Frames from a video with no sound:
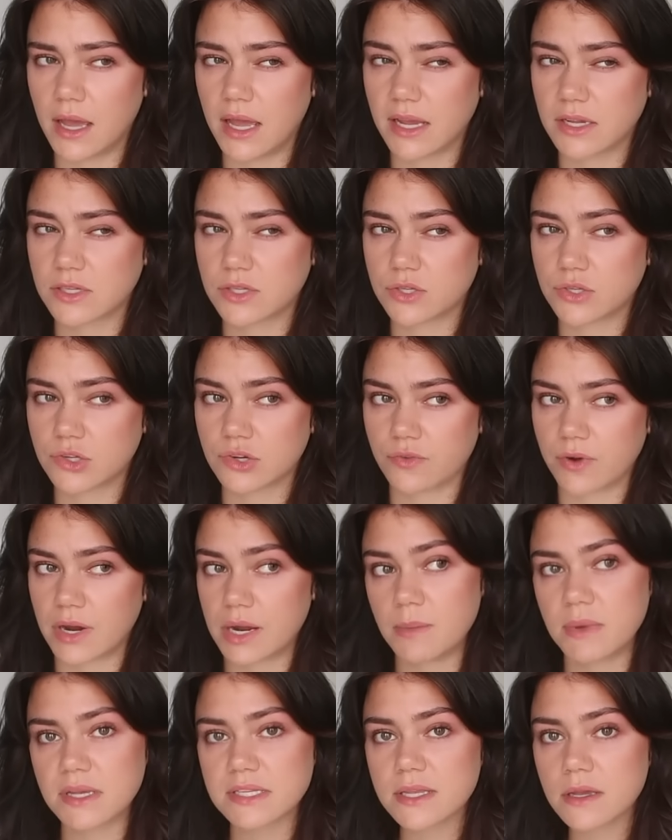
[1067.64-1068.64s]

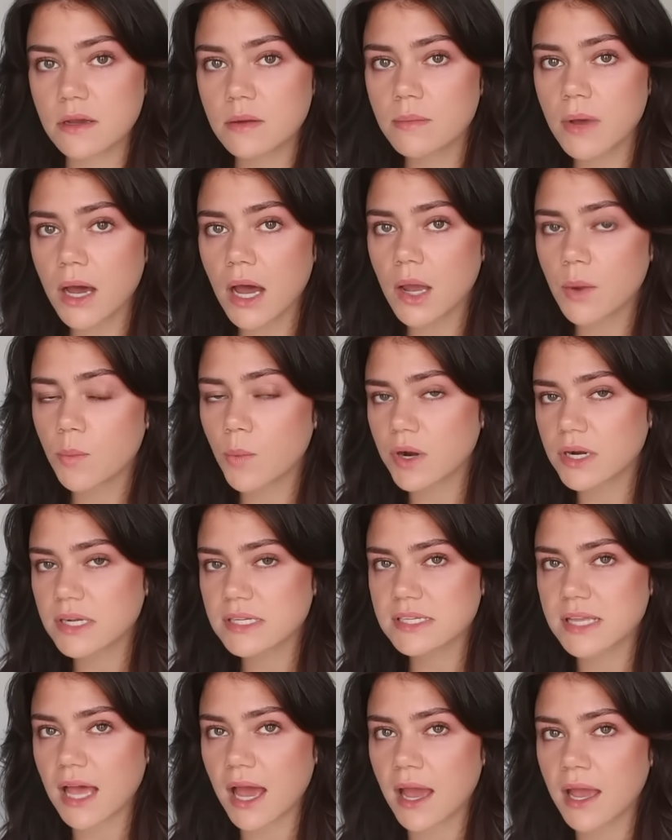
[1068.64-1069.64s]
extremism, I want to
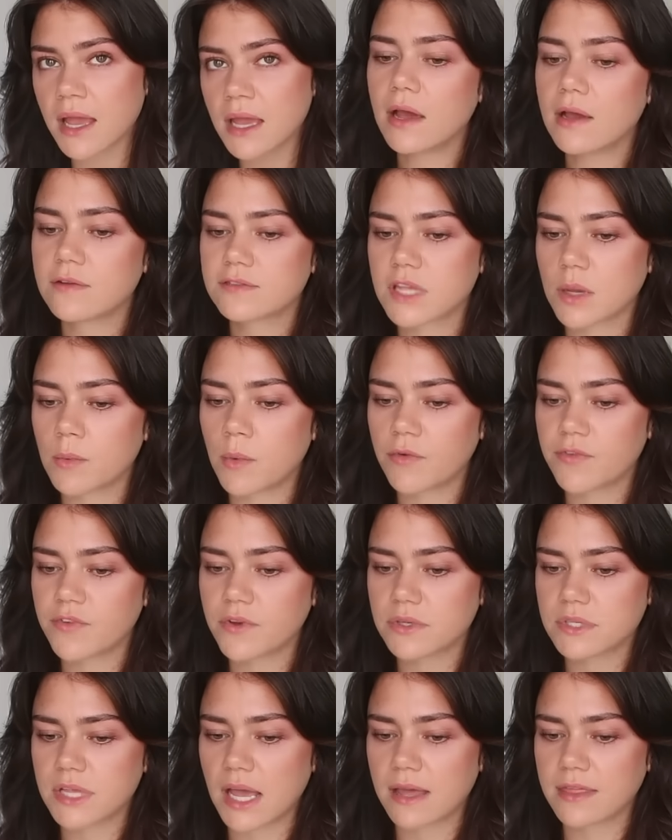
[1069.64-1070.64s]
say. If someone
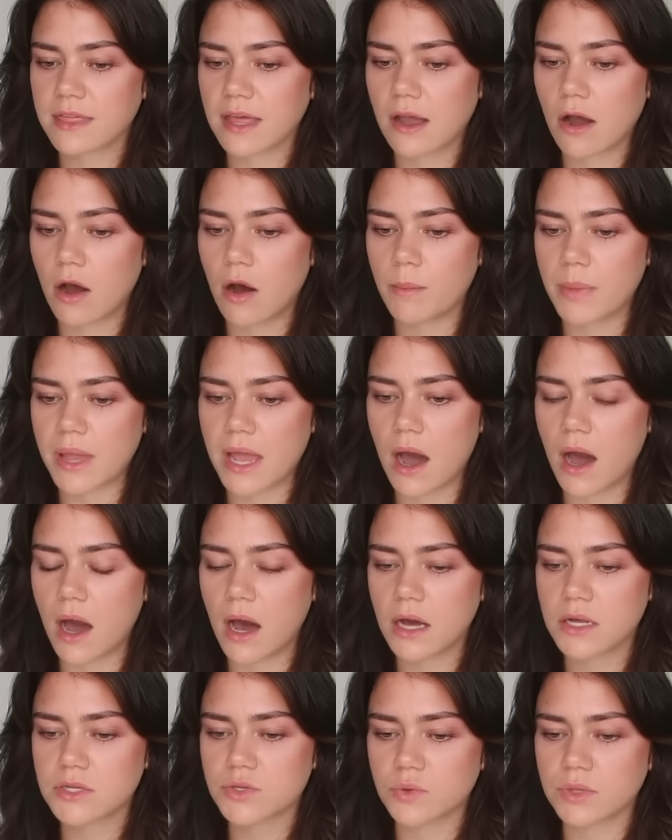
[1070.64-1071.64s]
feels like they can't be
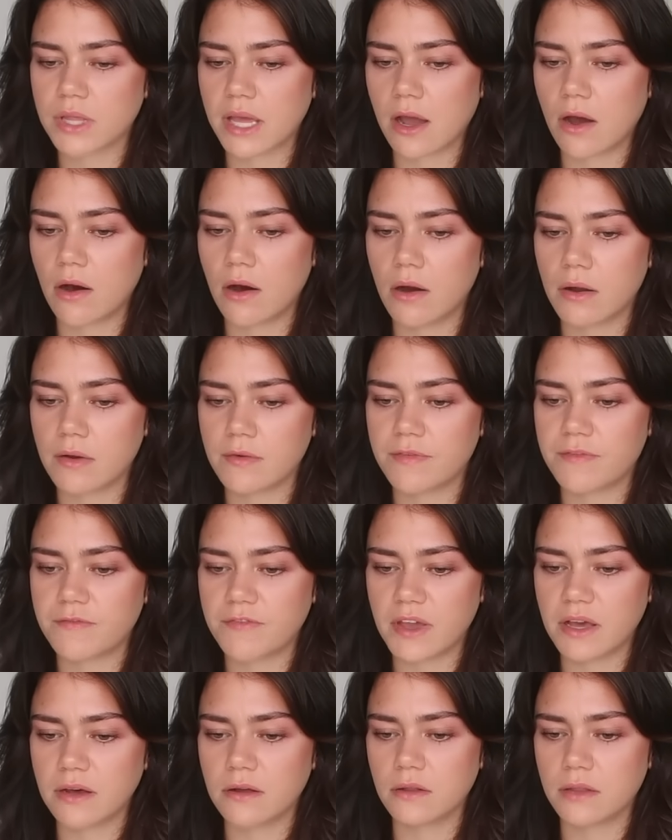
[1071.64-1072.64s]
heard, or they can't
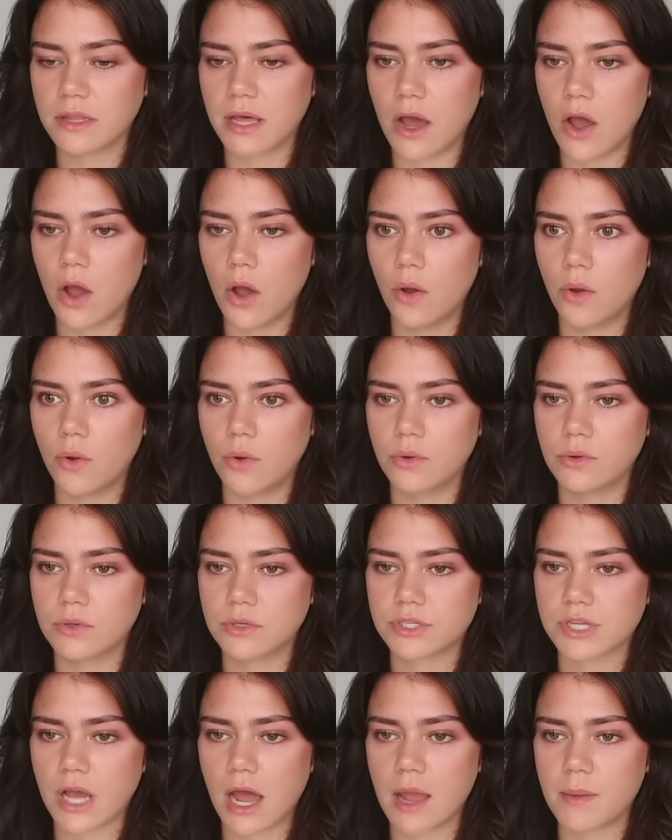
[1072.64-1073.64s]
feel their
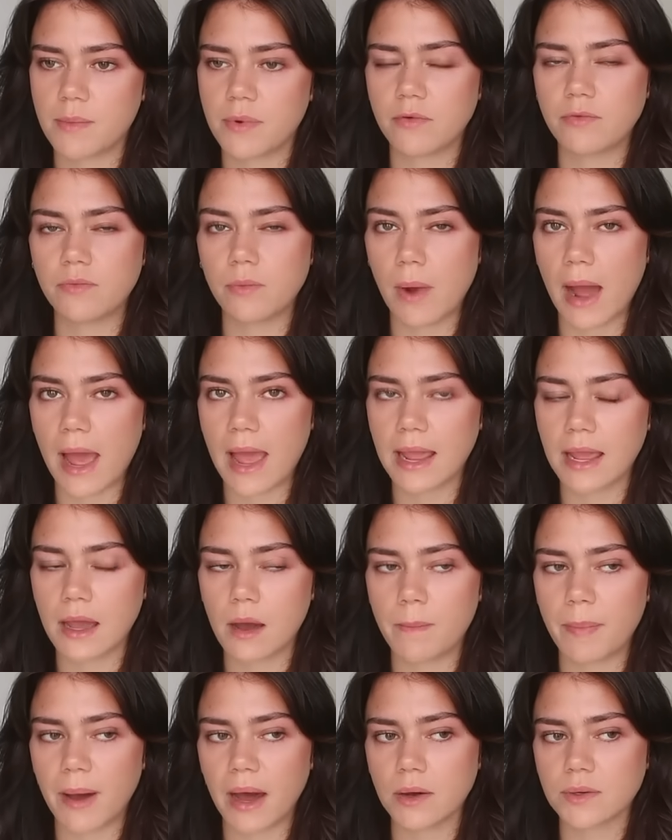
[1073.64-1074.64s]
own type of way
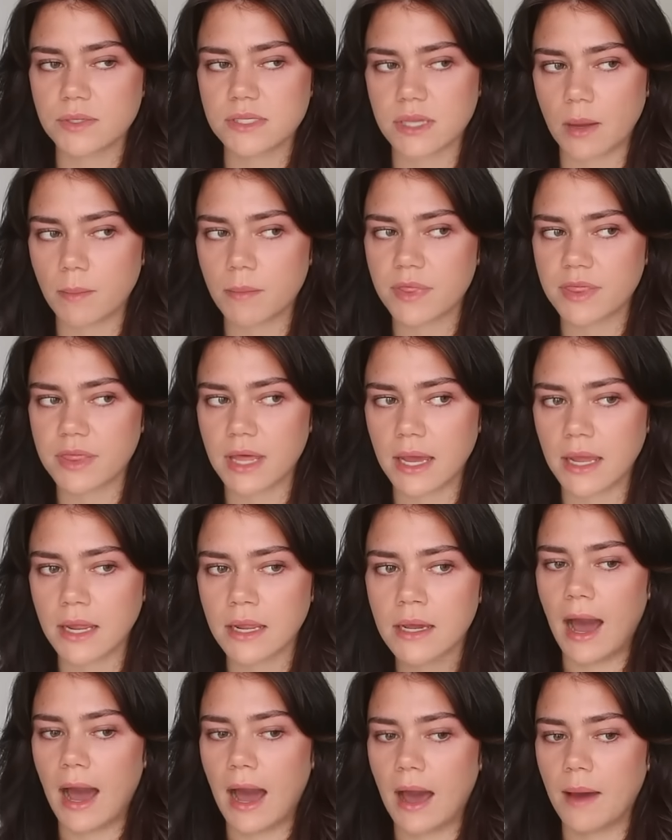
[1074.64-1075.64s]
about
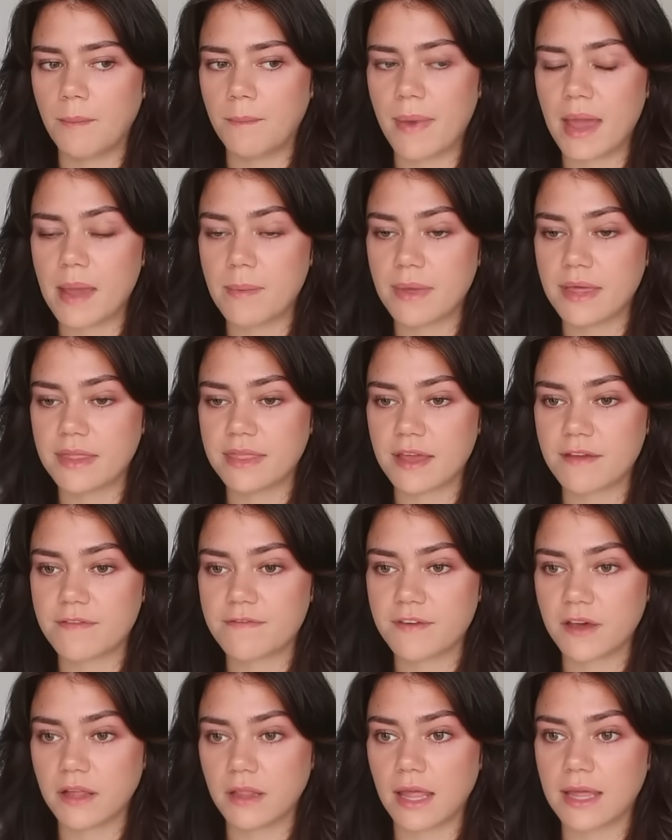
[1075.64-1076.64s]
something, maybe they
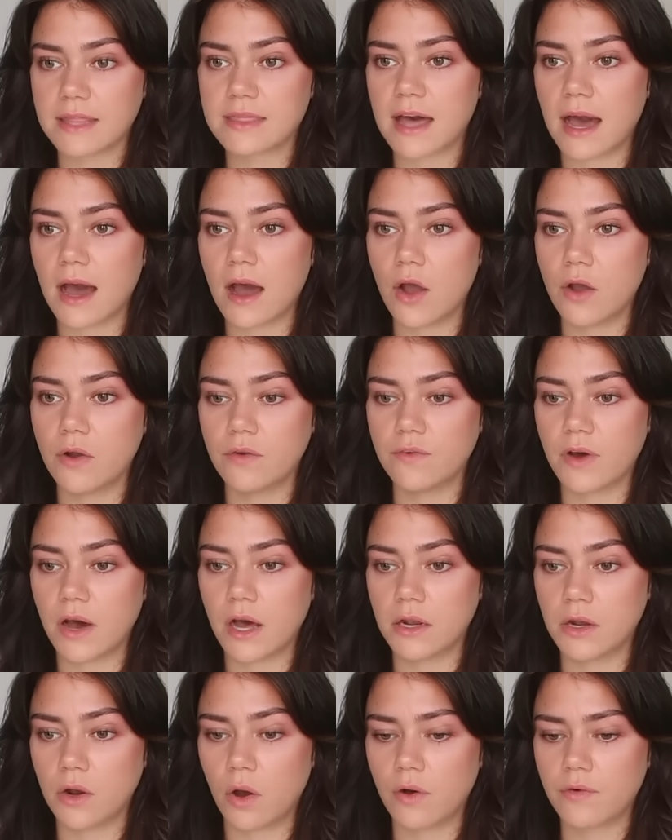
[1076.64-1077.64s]
feel like that over
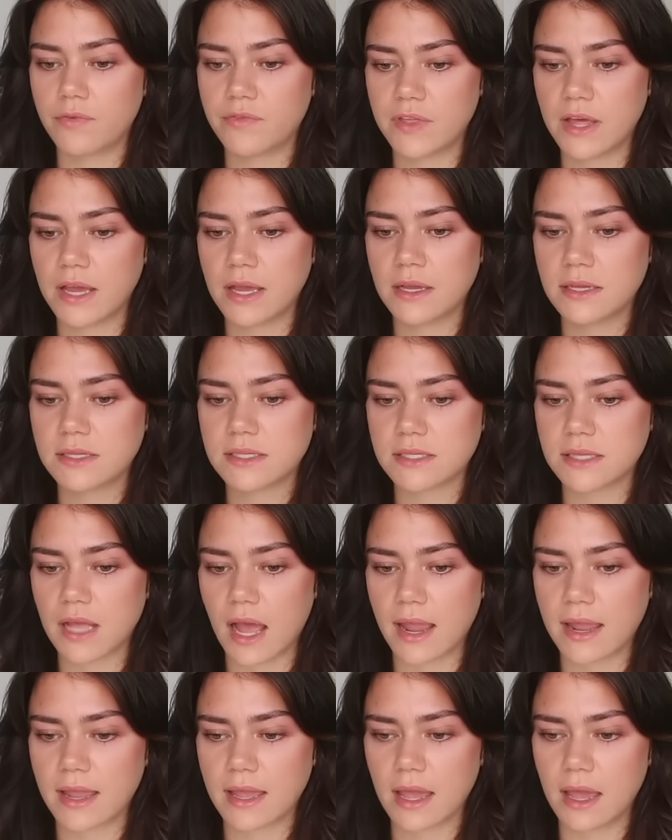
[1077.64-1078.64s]
a lot of things,
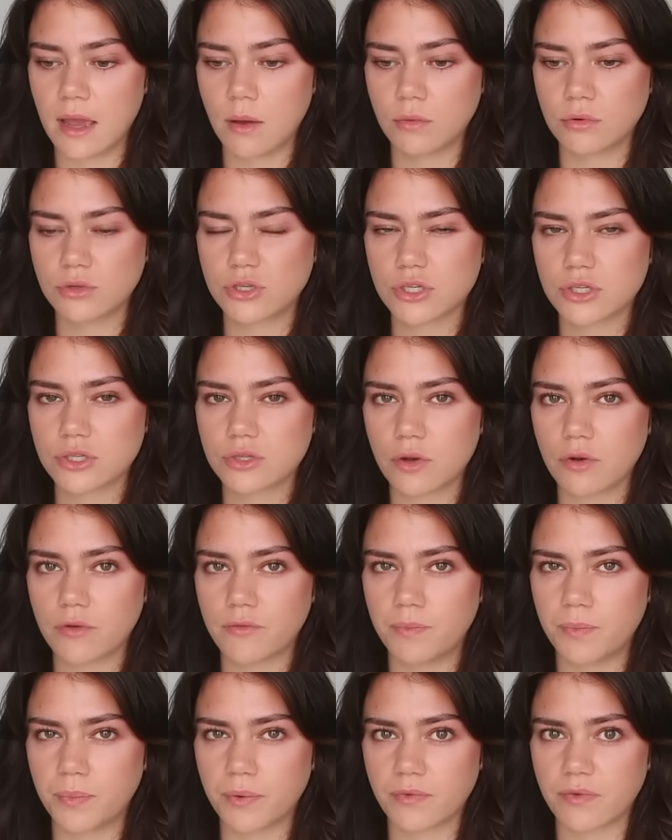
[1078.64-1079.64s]
like, it will just sort
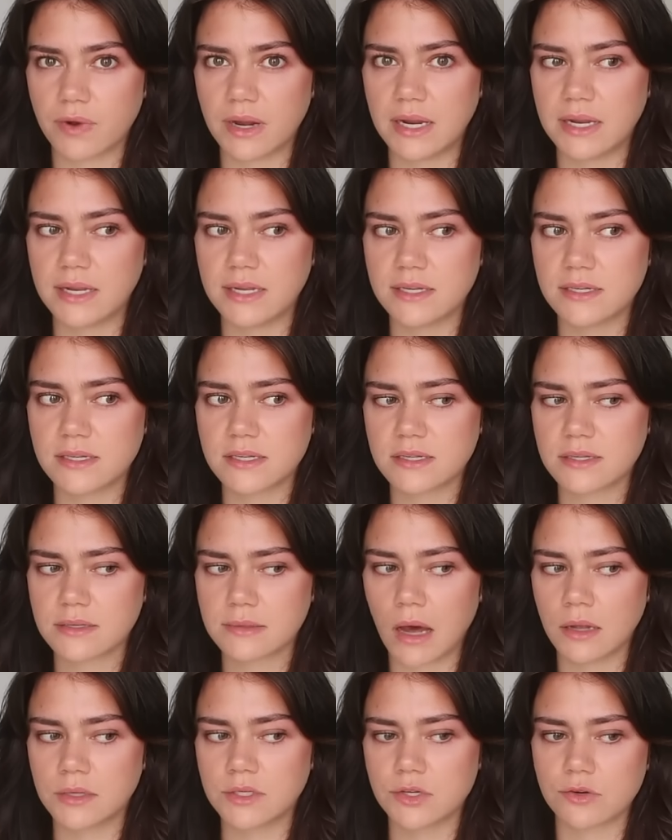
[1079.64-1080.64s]
of breed
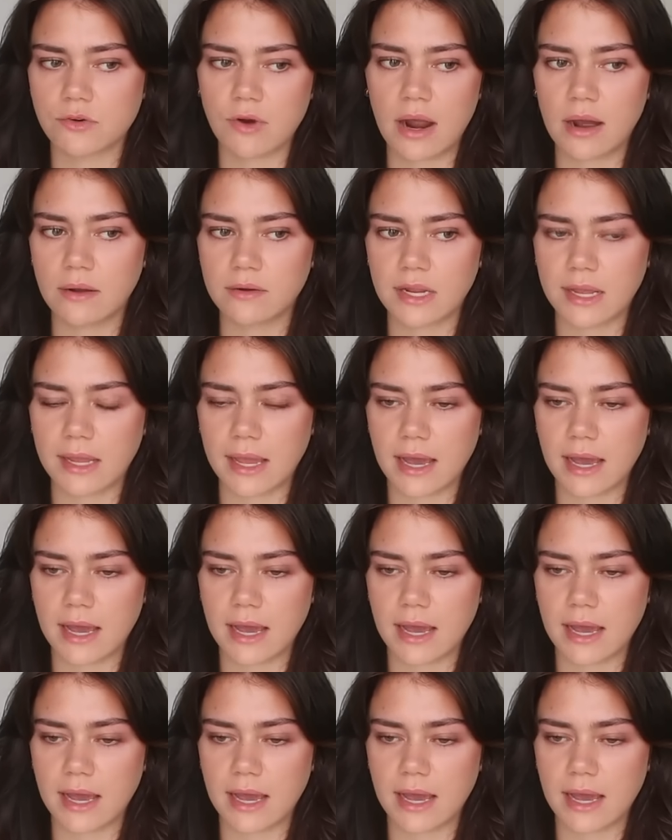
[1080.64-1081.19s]
underground, I